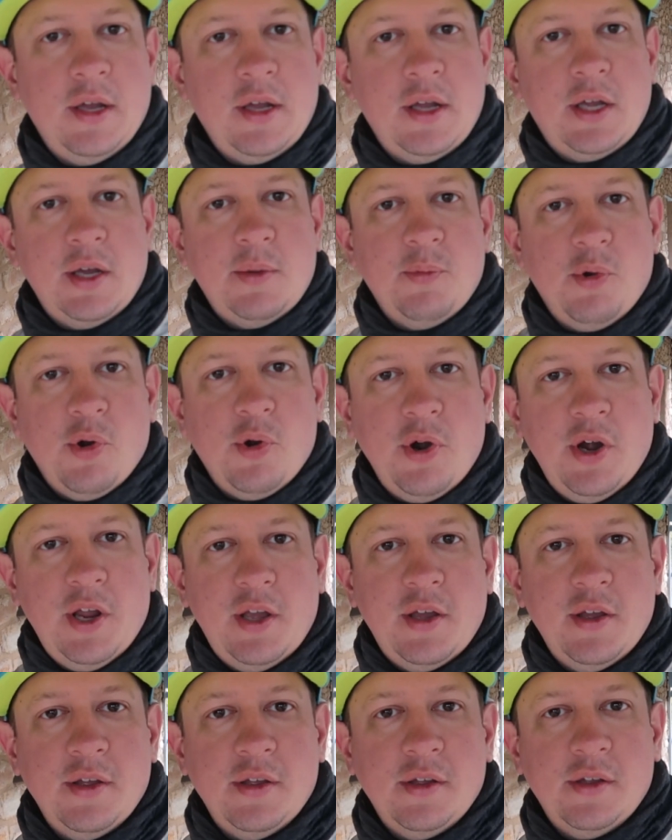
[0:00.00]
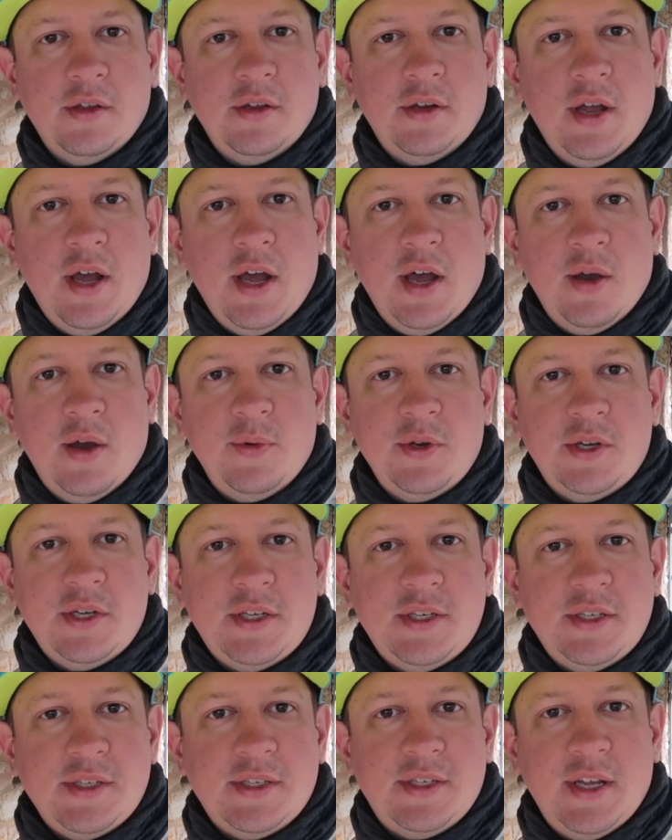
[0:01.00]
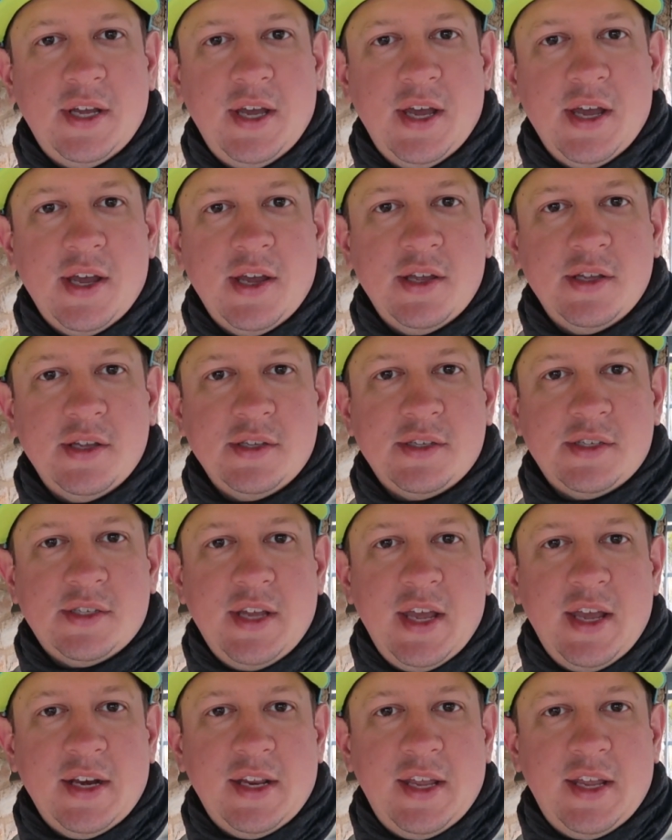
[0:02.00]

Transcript: Good morning. We didn't stay at